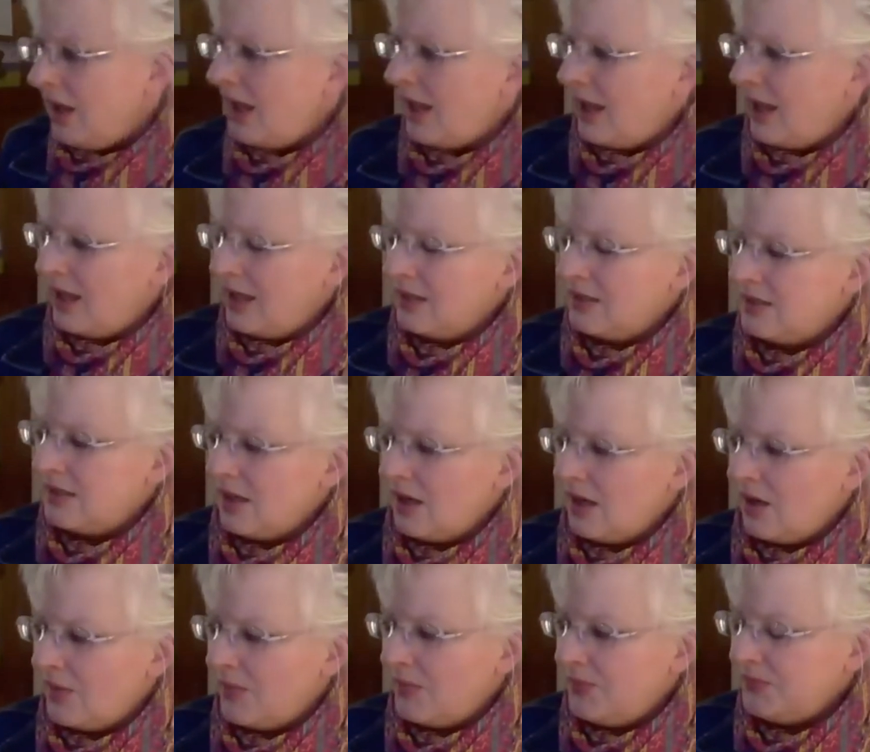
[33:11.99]
And
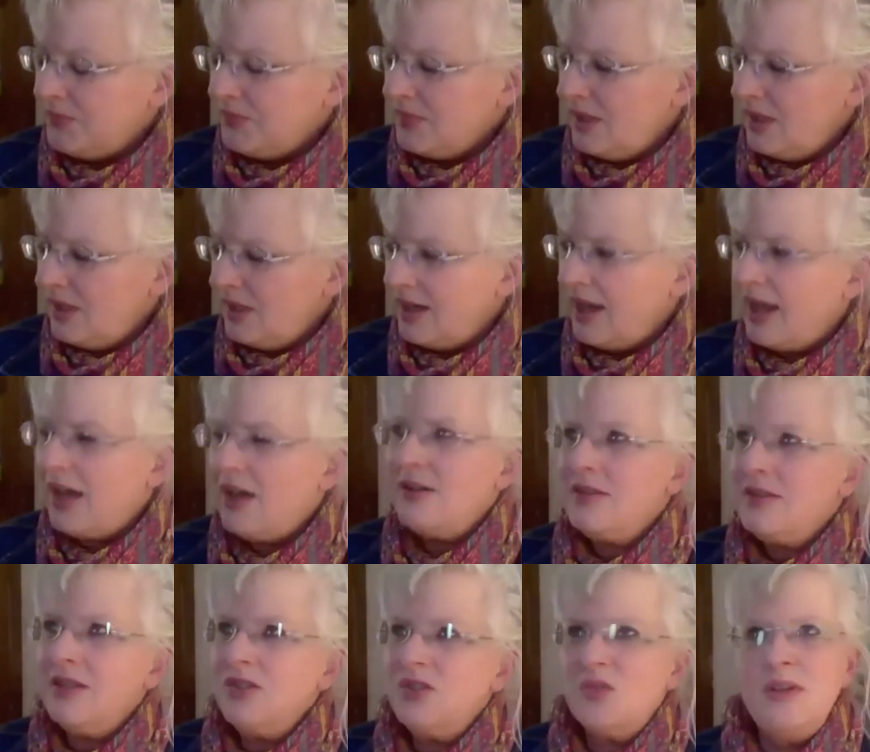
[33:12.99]
um, and how does
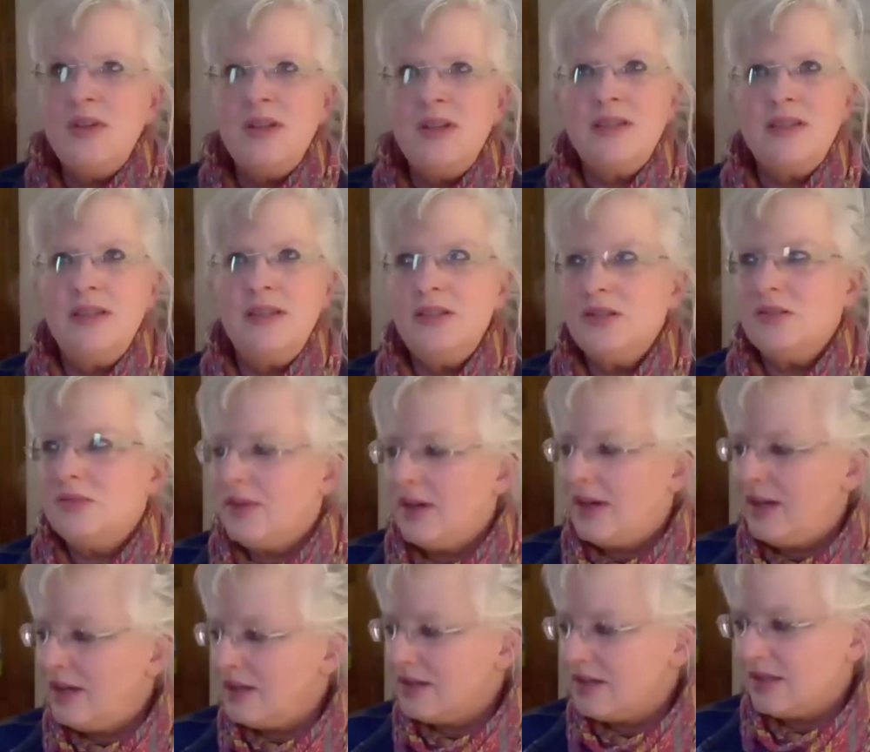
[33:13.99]
that translate to
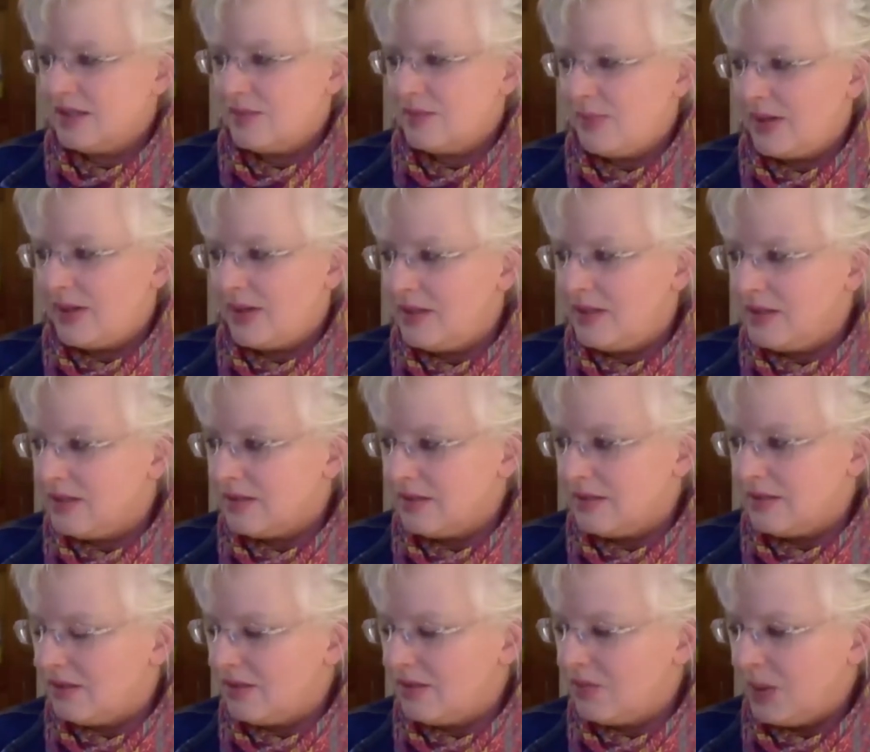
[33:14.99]
writing suspense
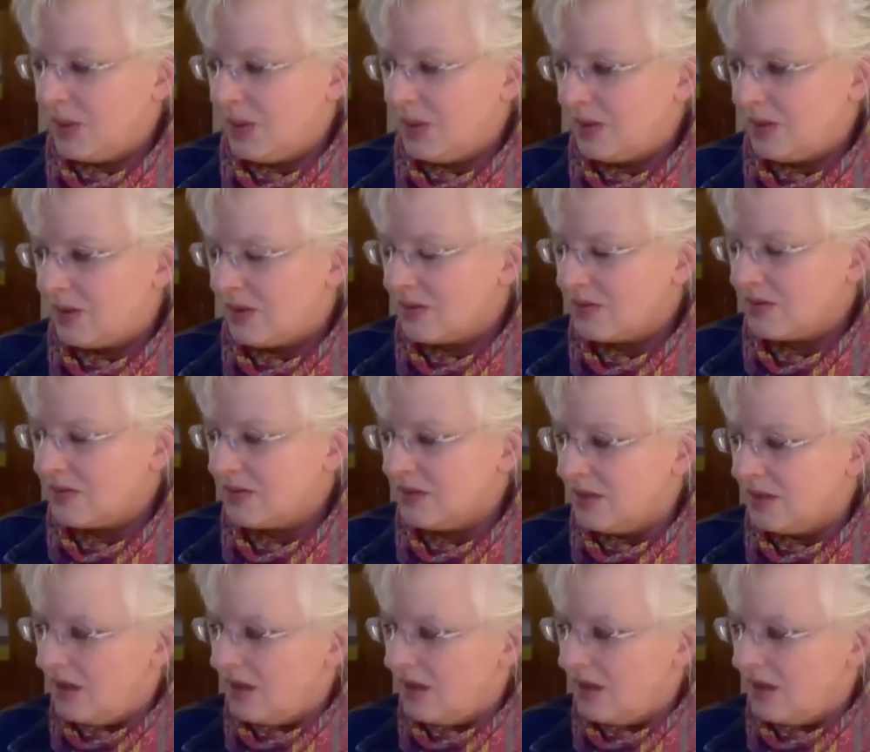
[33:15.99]
and thrillers?